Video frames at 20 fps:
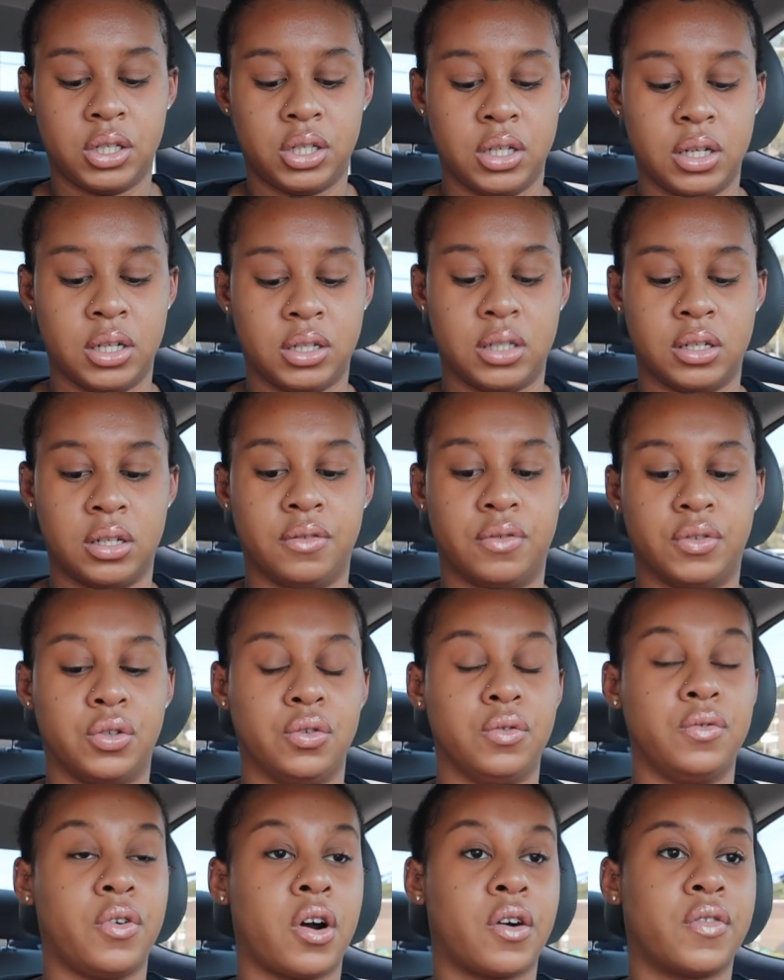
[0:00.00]
she doesn't live
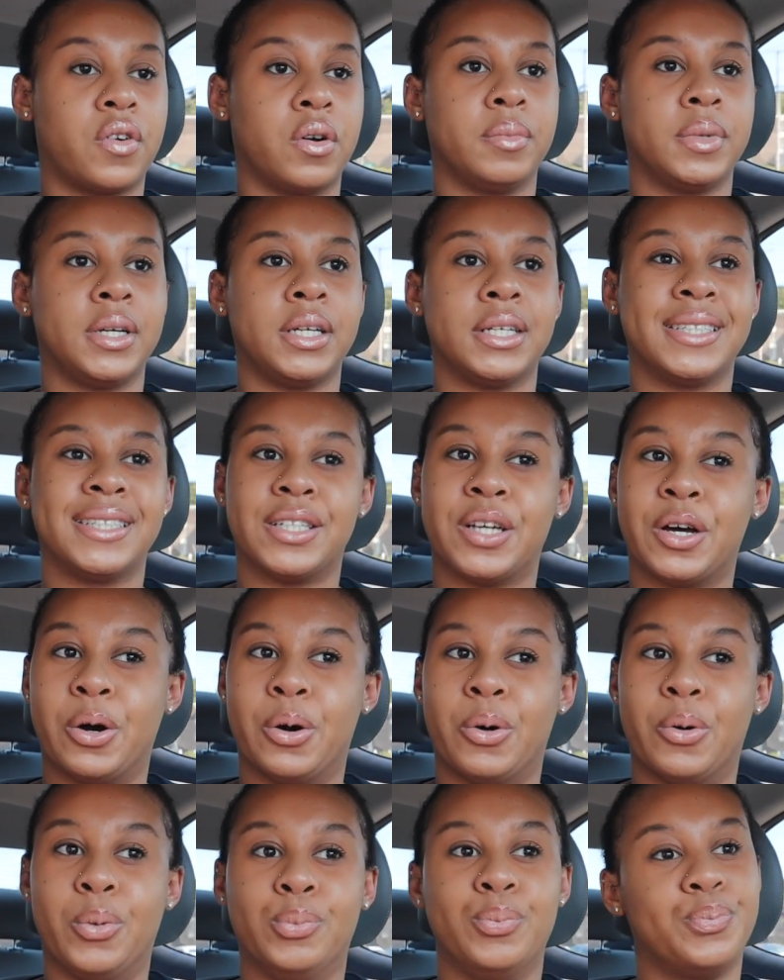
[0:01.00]
too far from me,
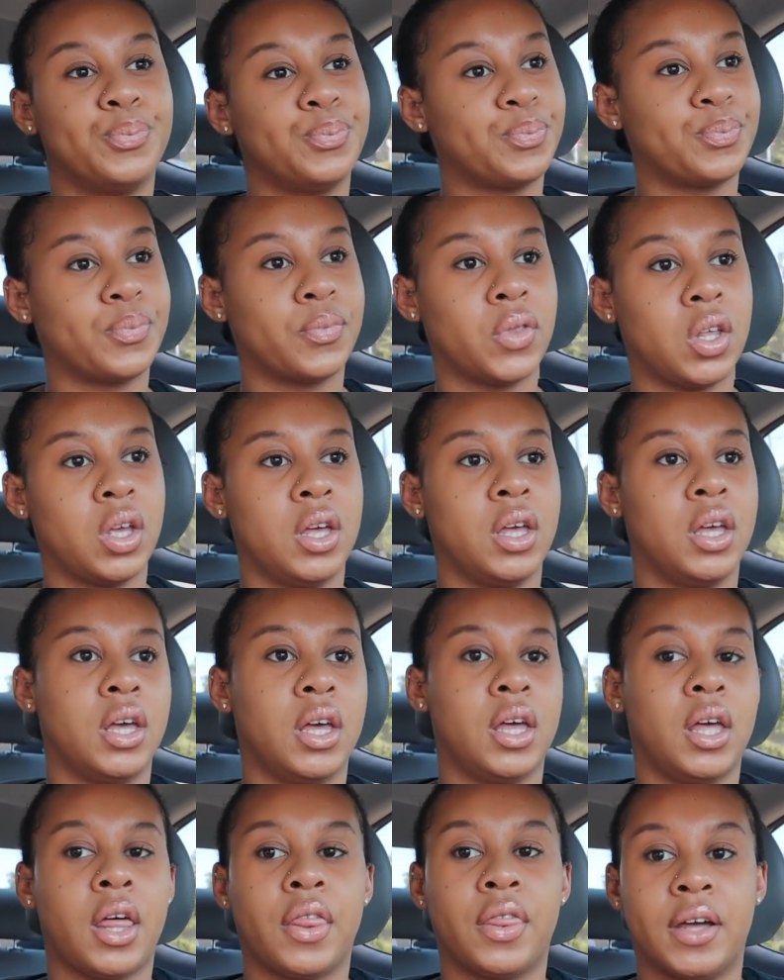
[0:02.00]
so
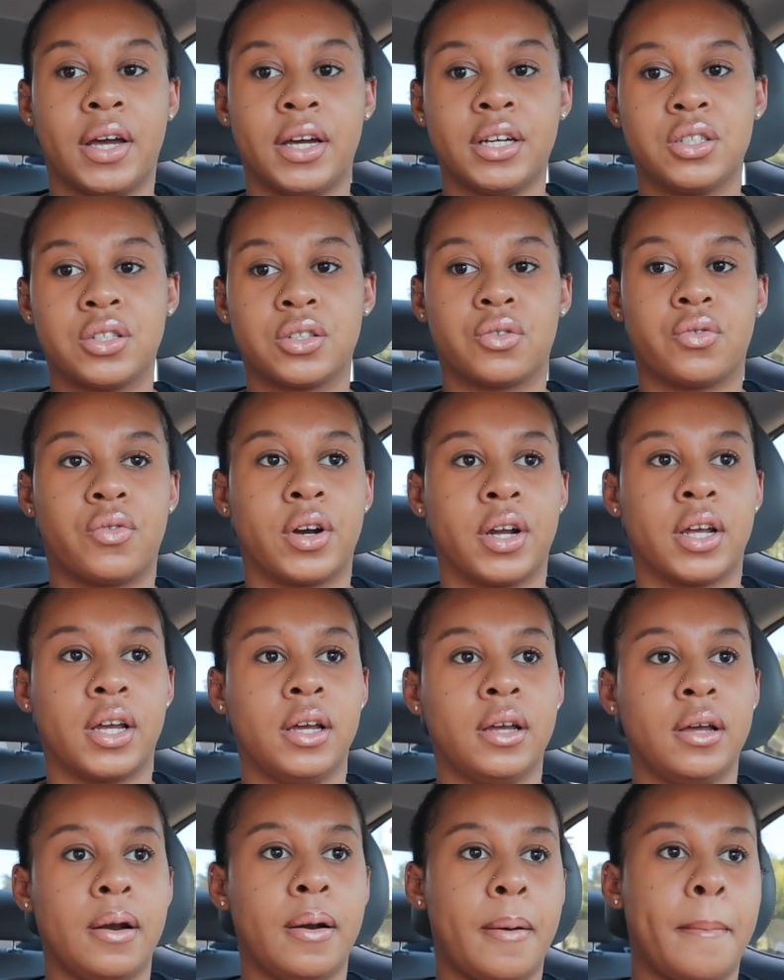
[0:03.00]
that's
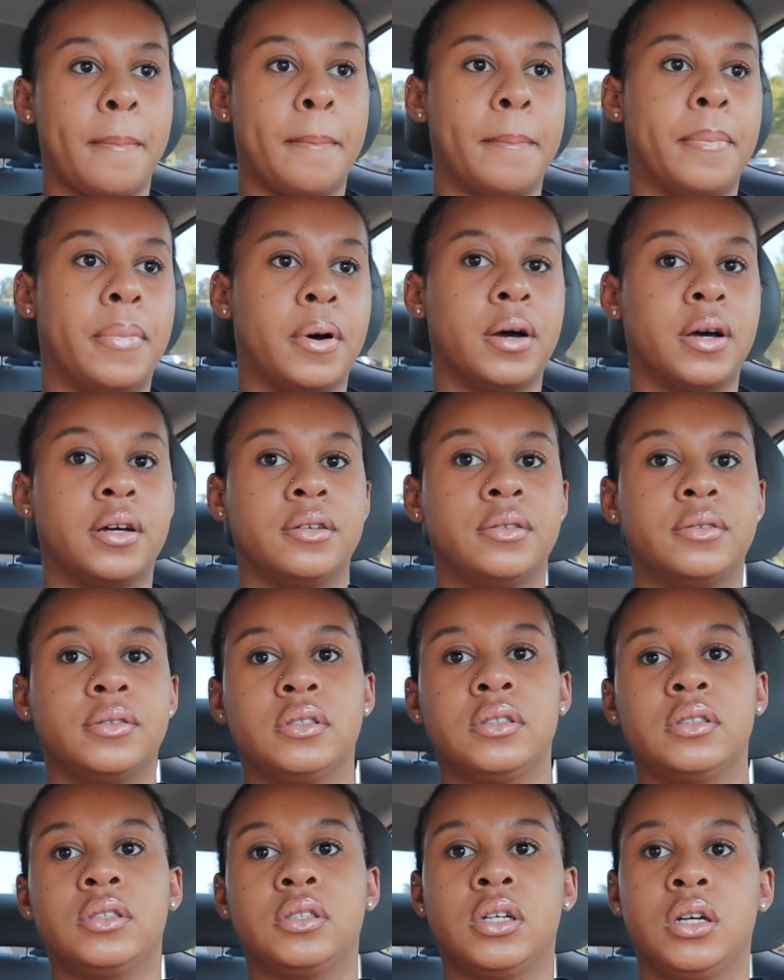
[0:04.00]
great. But
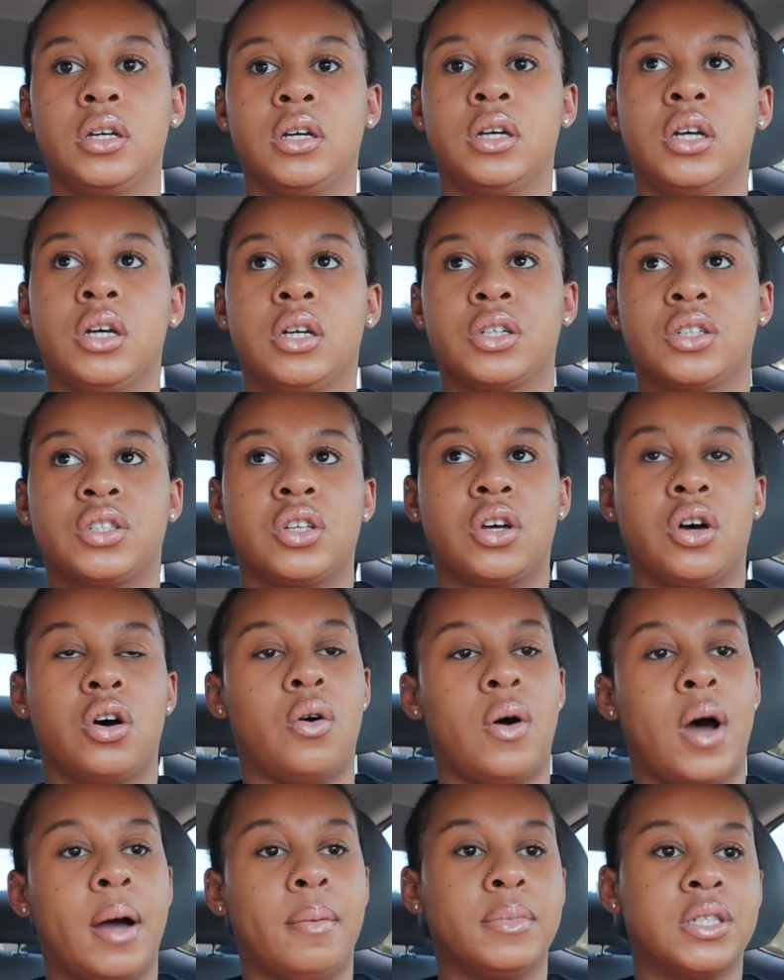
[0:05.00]

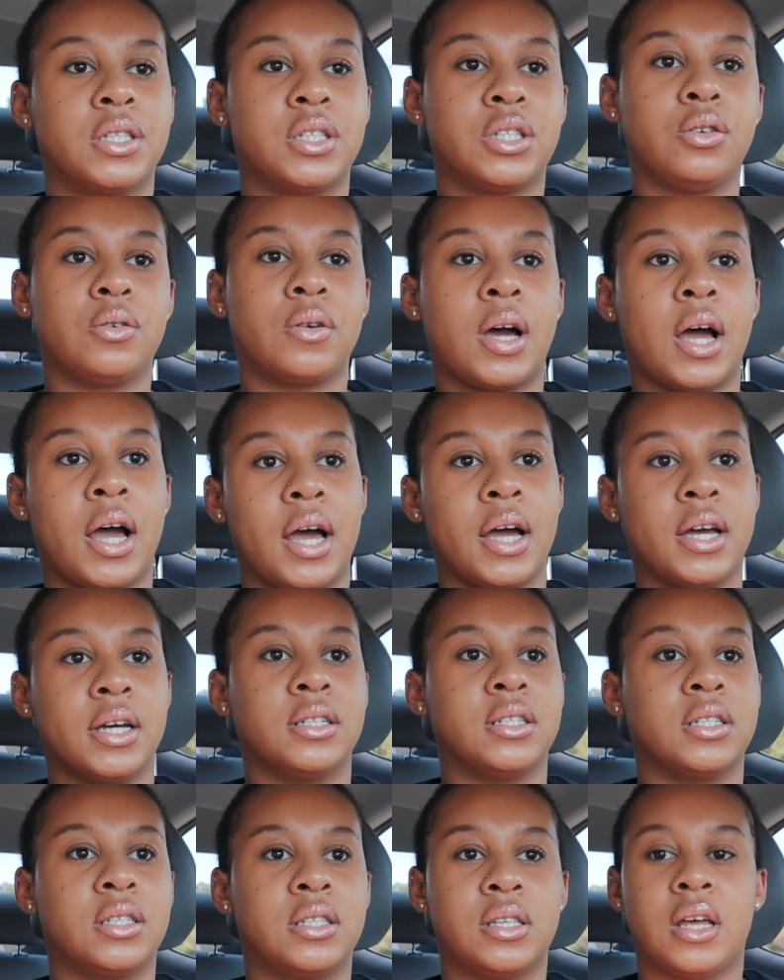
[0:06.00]
so I'm gonna see you
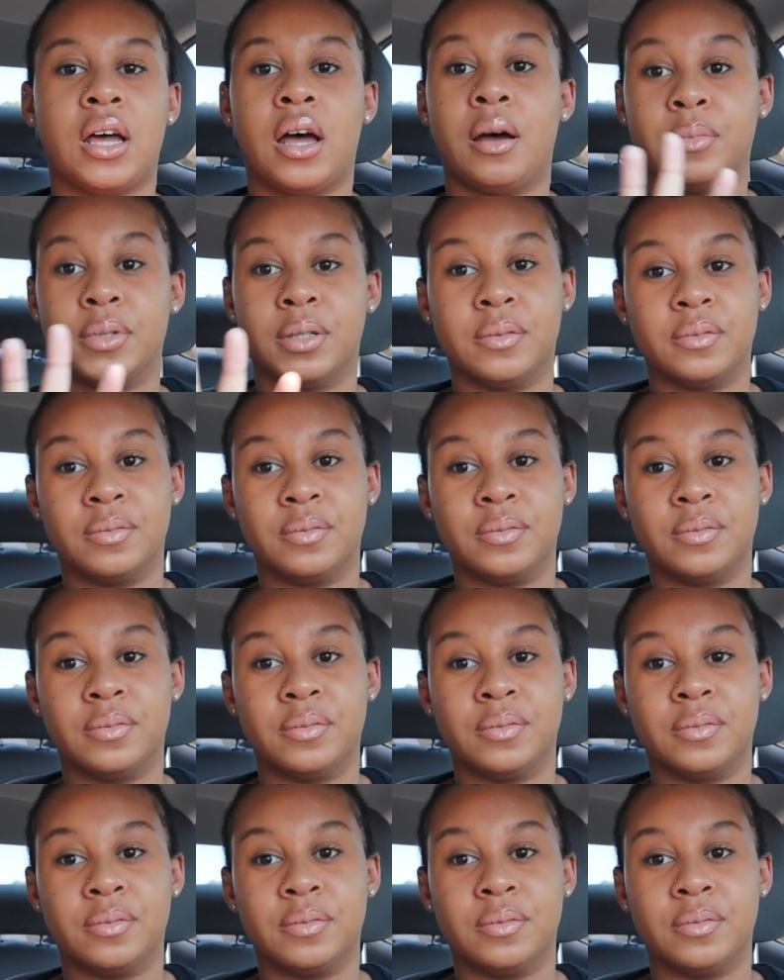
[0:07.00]
guys. I'm